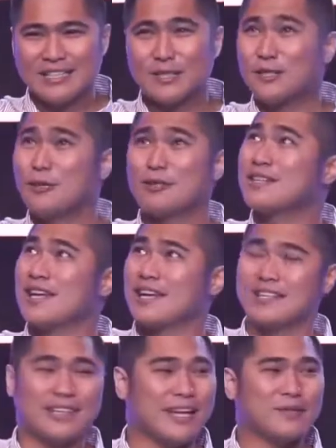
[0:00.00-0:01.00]
looks like a
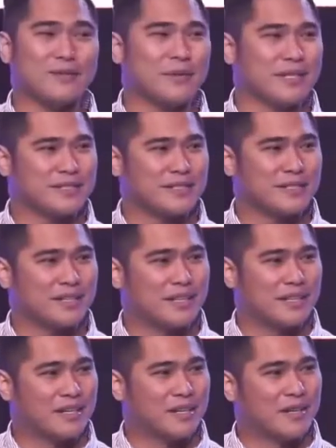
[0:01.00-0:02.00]
death wish.
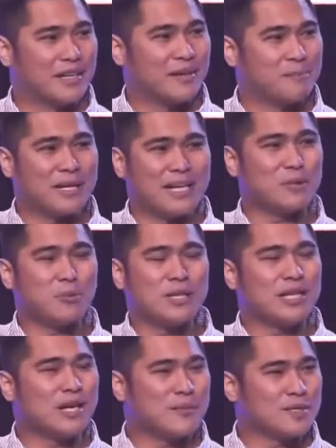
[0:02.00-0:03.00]
But it will
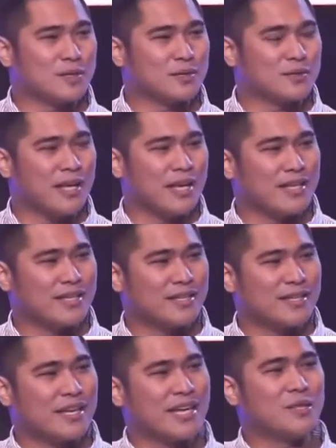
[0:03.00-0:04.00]
not result to death.
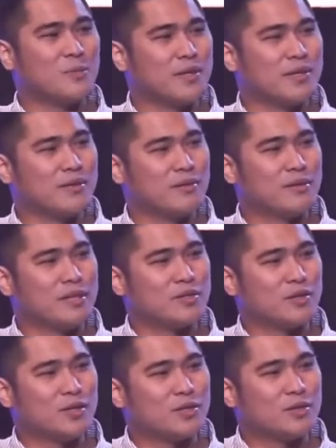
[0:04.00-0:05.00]
It will
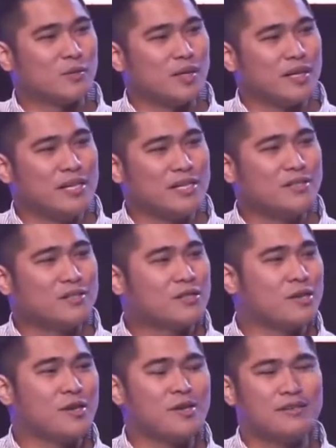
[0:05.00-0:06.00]
result to
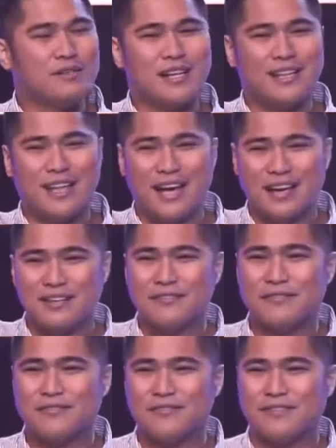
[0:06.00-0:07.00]
eternal
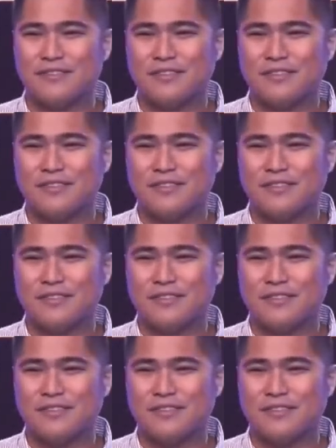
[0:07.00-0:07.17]
life.